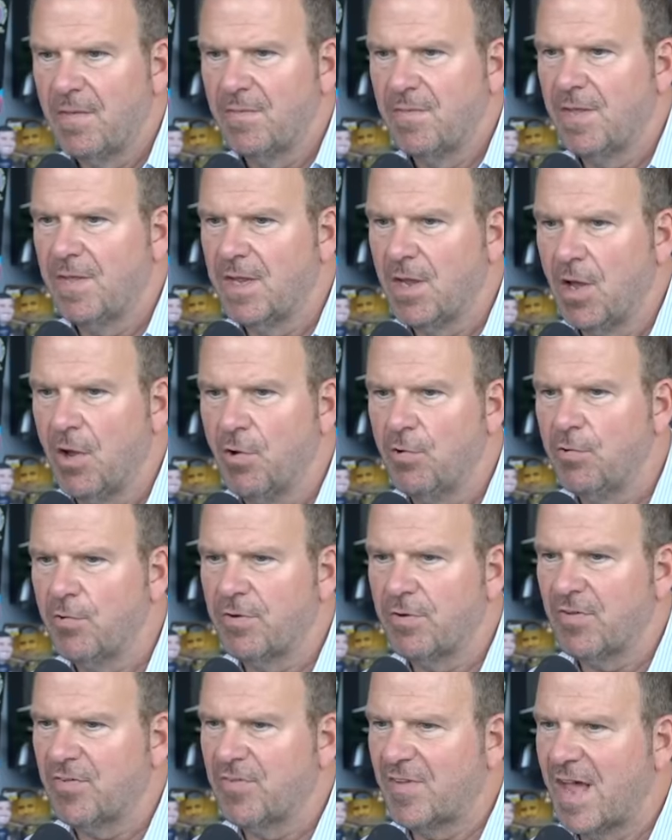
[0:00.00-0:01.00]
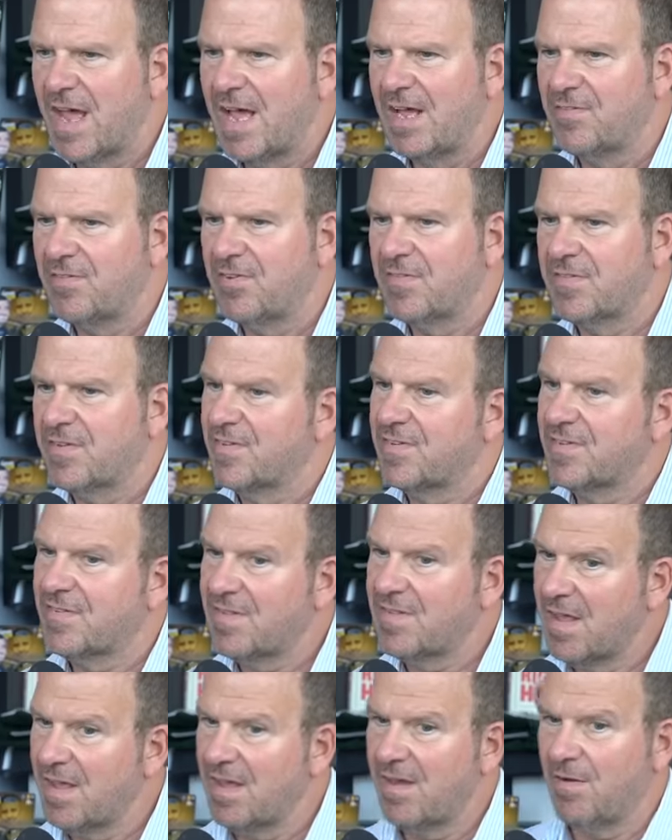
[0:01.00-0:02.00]
The owner decides to
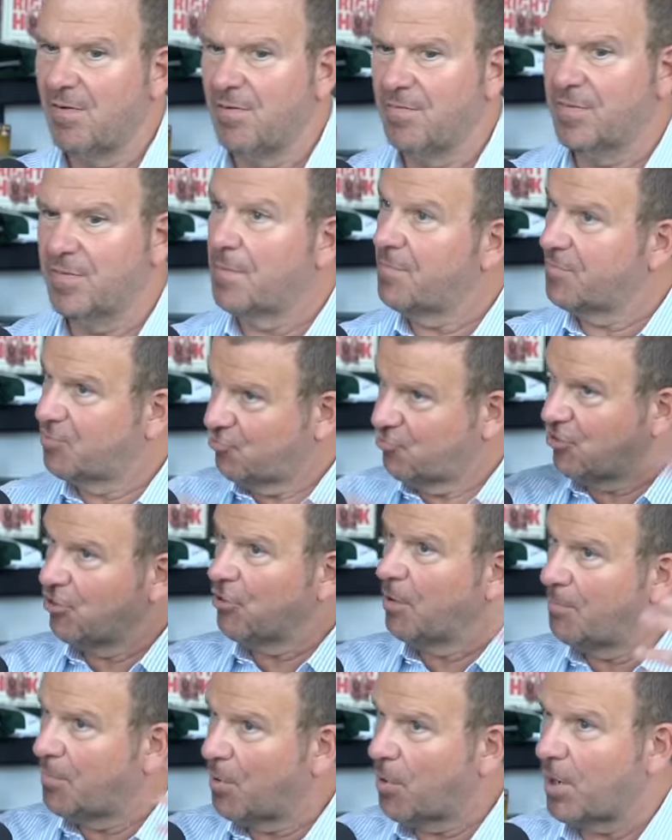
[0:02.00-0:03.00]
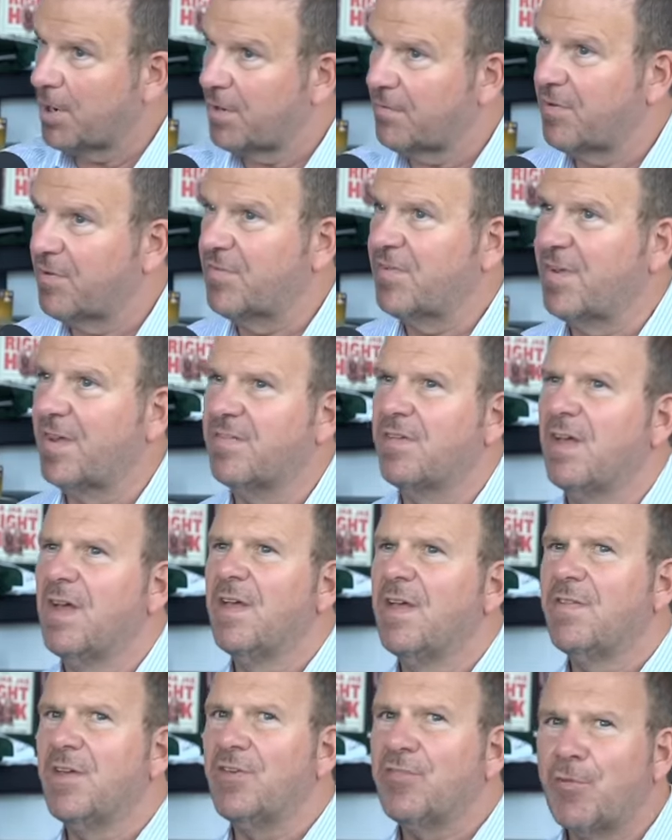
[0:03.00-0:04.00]
sell, the general partner says,
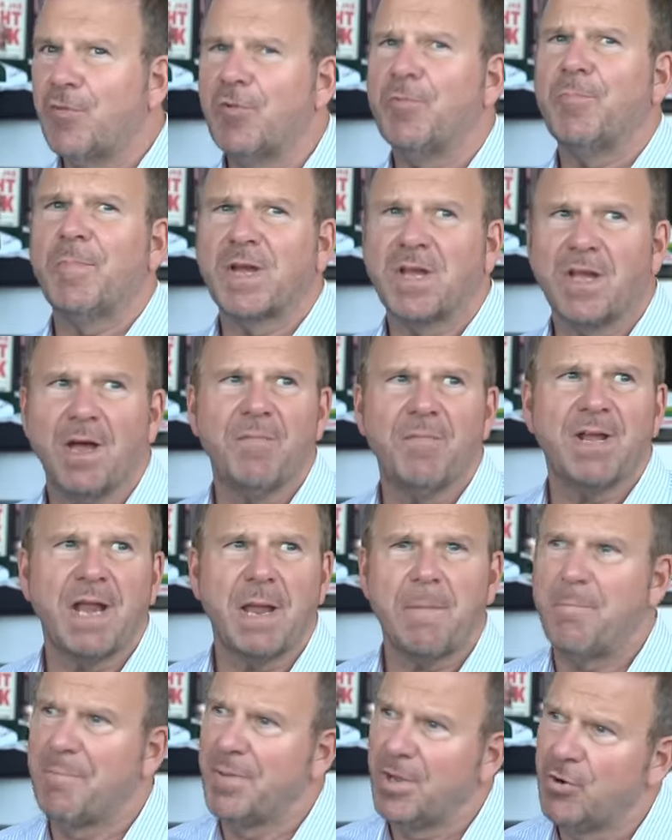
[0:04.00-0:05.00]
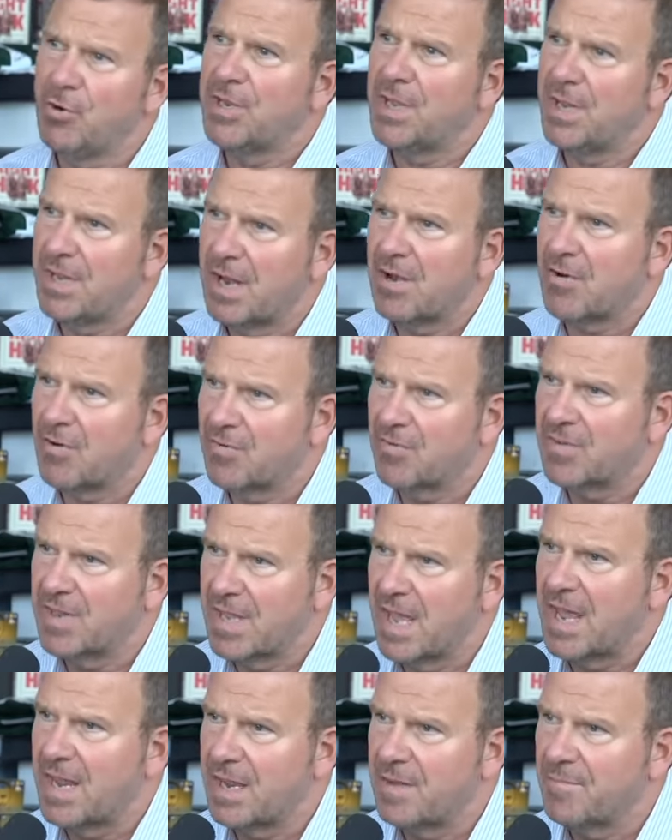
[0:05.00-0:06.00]
This is becoming a billionaire's
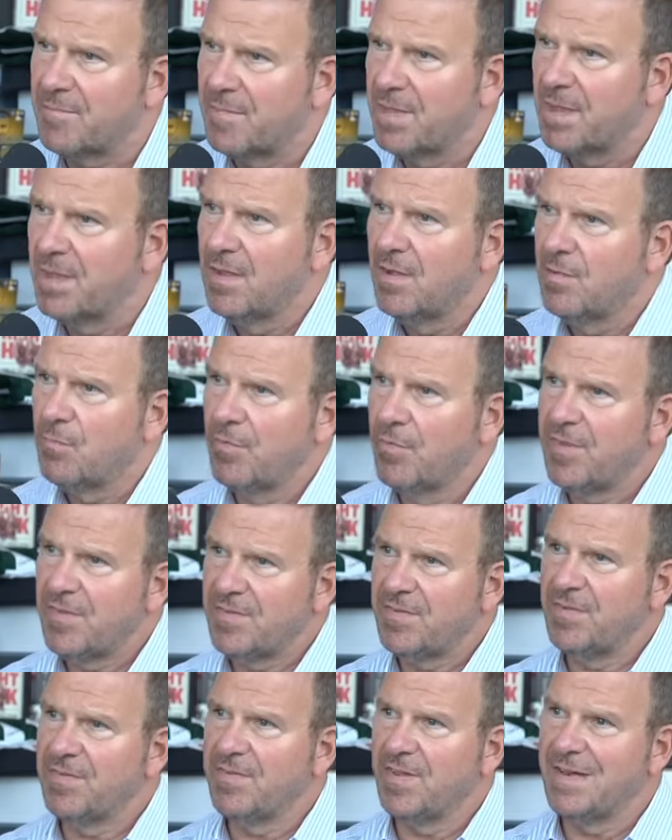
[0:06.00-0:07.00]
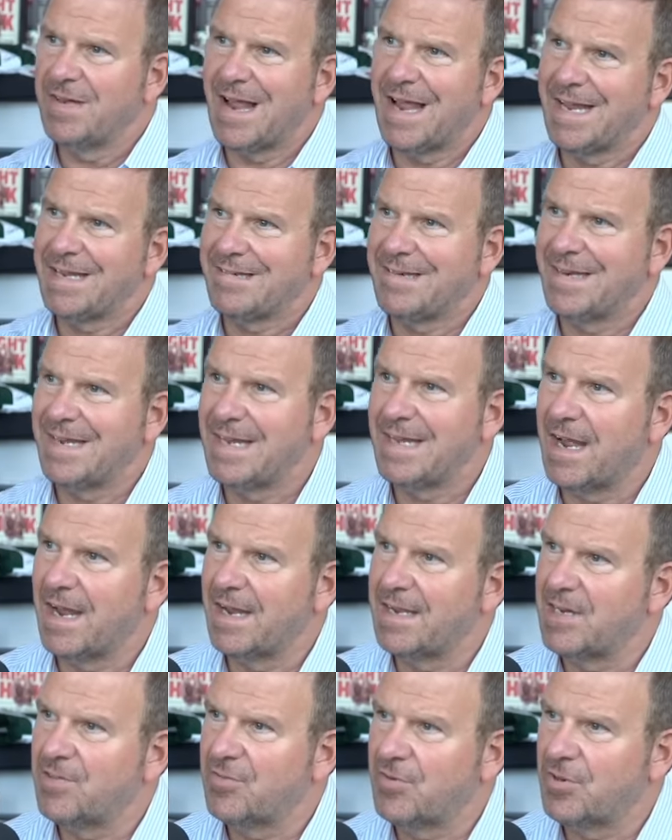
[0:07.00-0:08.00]
game. Well, this is in
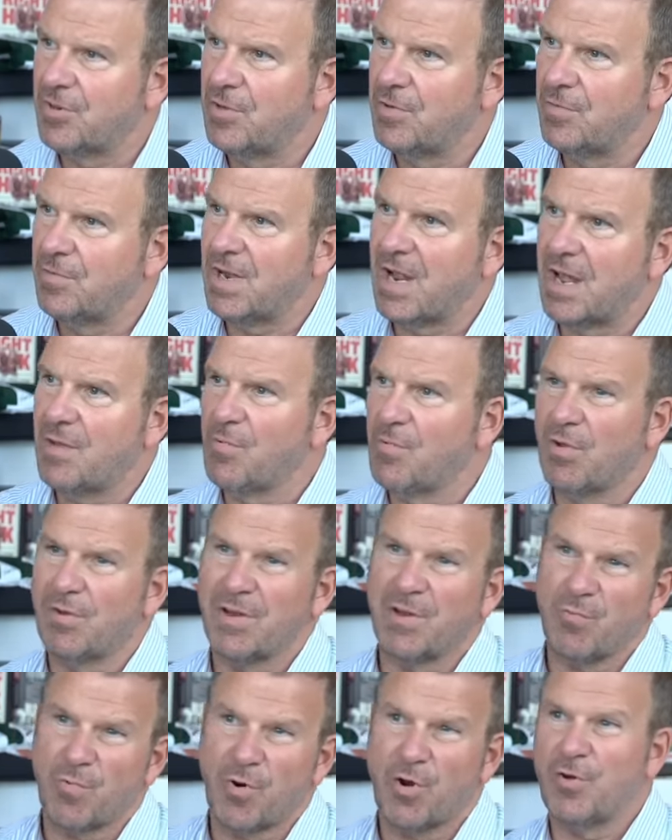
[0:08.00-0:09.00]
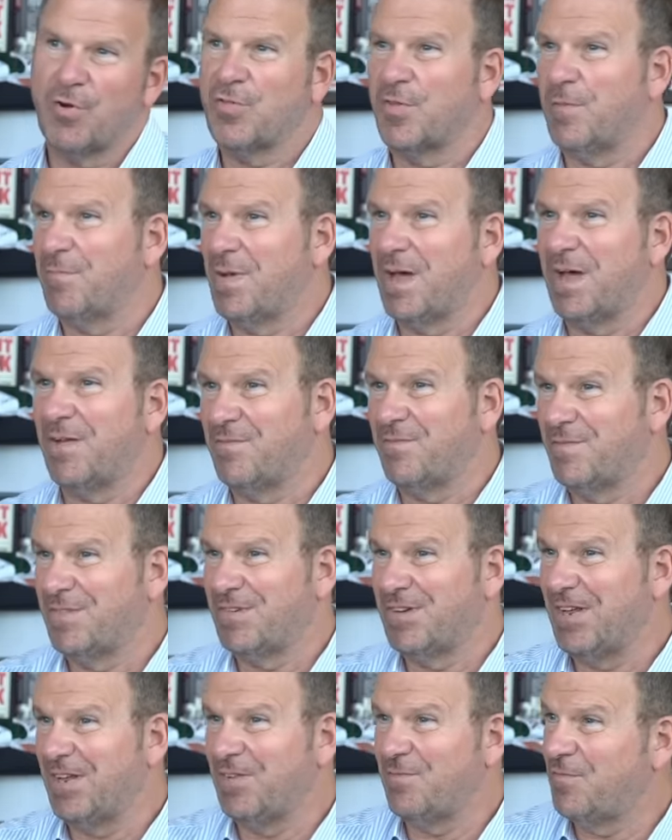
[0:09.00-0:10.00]
1992, and I'm only worth about
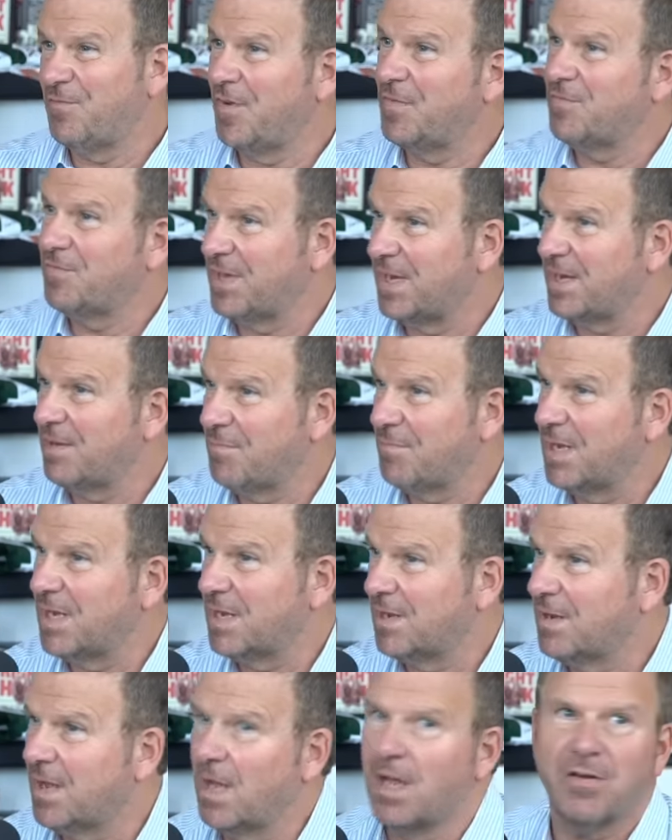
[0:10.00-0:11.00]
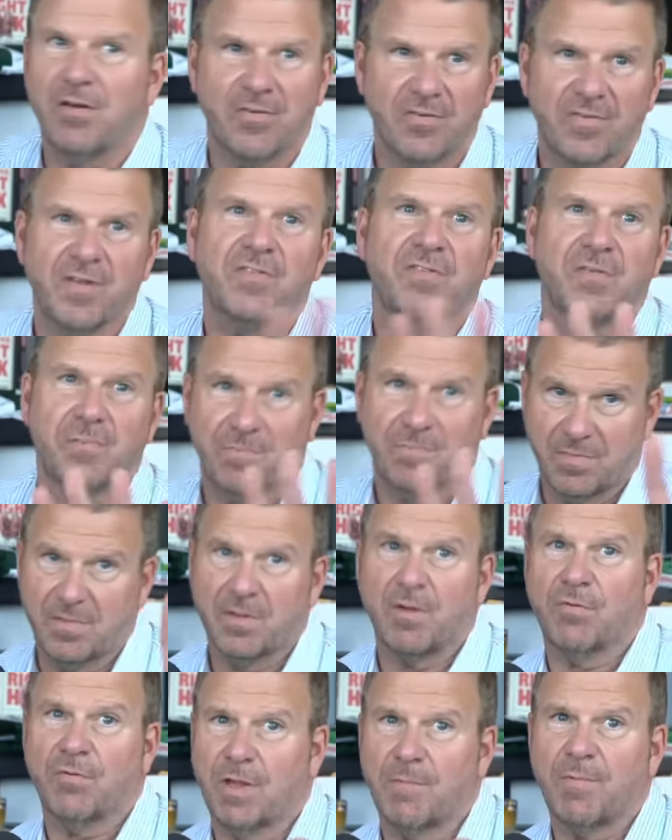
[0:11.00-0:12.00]
10, 15 million dollars. That's
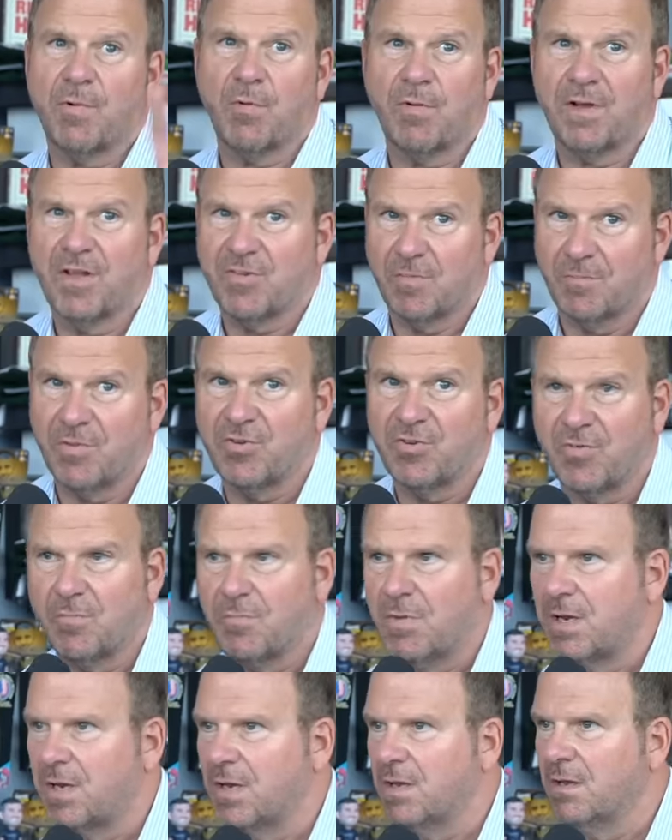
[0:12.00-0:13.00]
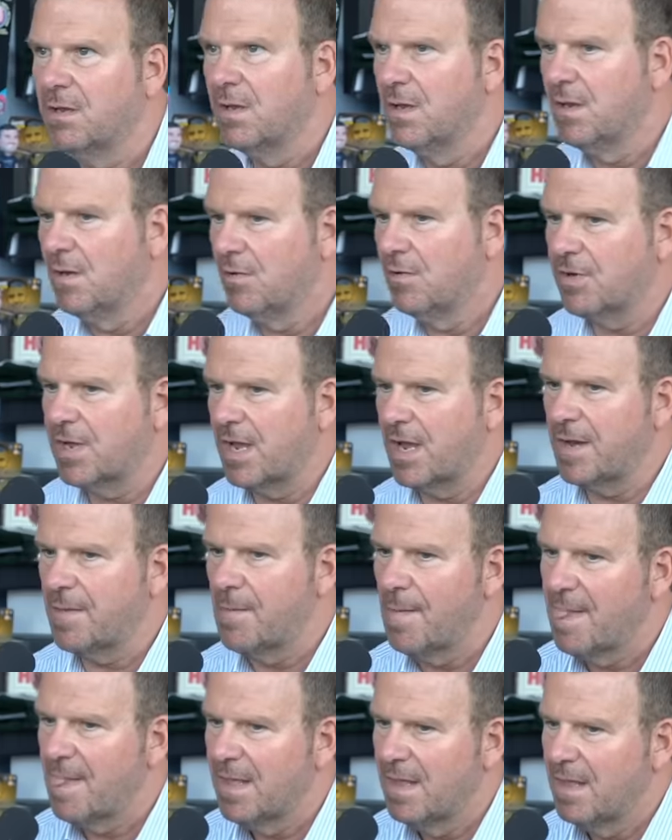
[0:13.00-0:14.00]
don't get me wrong, that's a bunch of money. Okay.
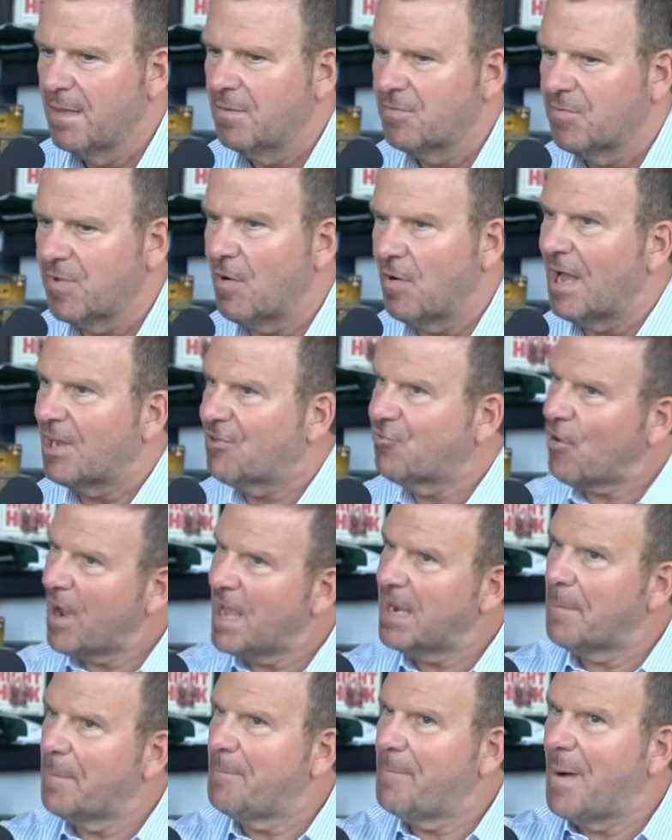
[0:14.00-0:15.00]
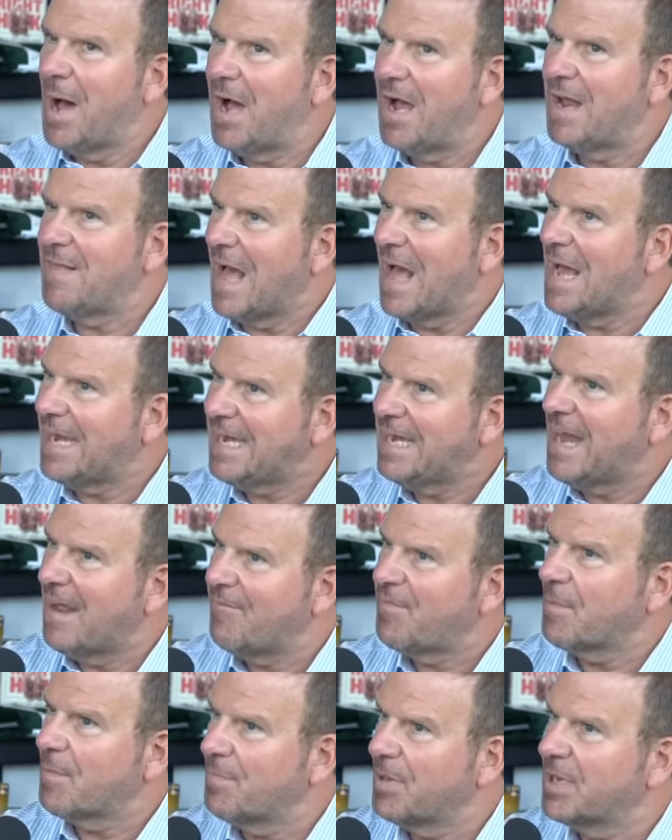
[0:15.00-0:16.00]
You're so I try to buy I, I didn't
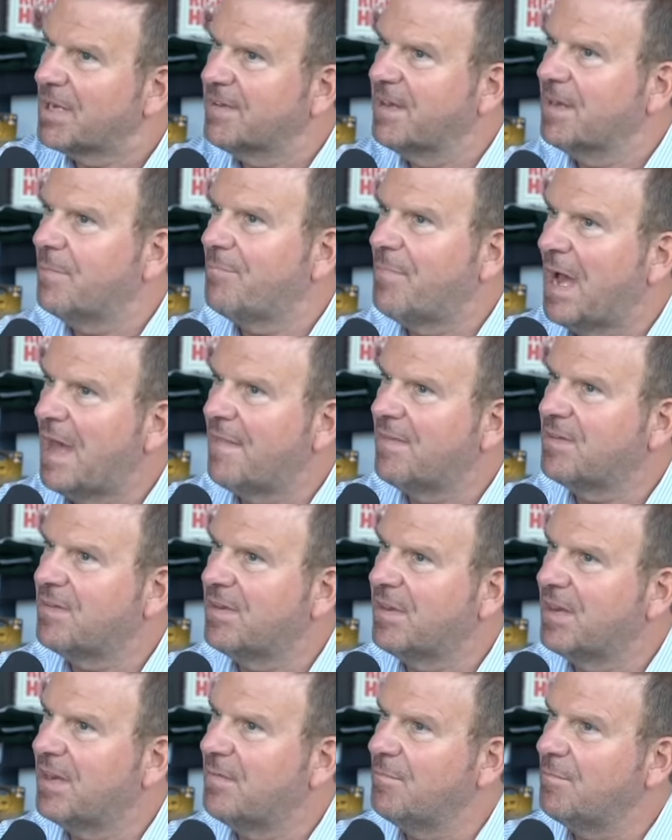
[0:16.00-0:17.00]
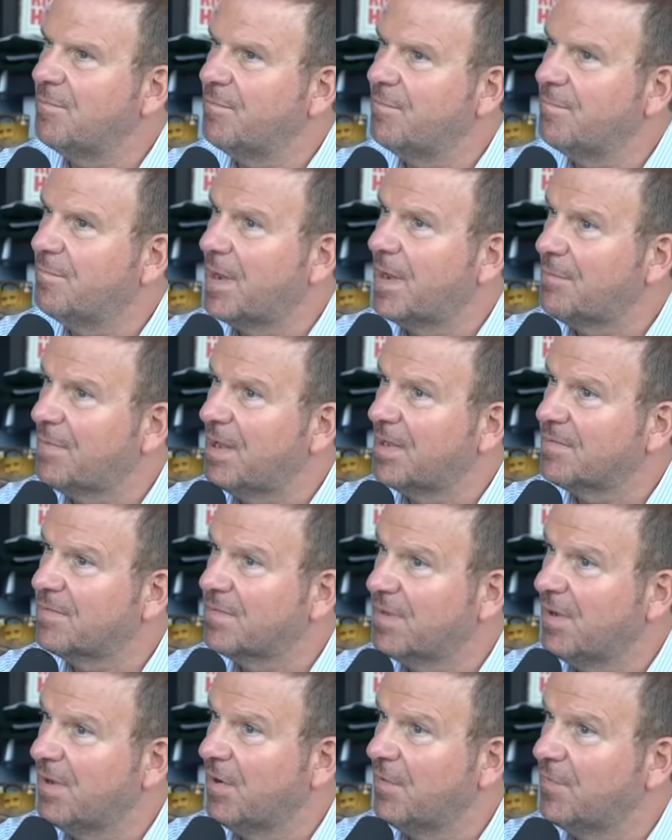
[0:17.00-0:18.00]
have the ability to buy the team by
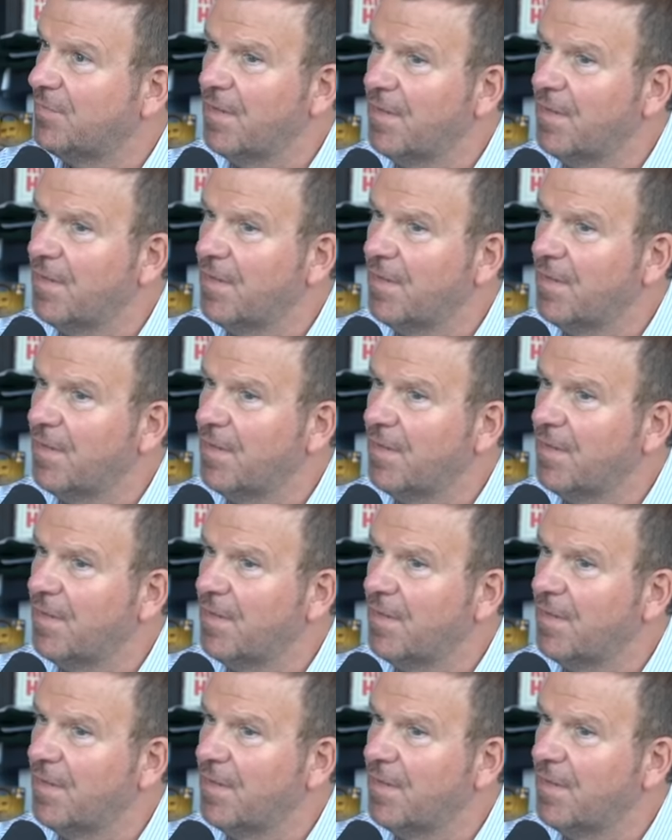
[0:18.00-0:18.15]
myself.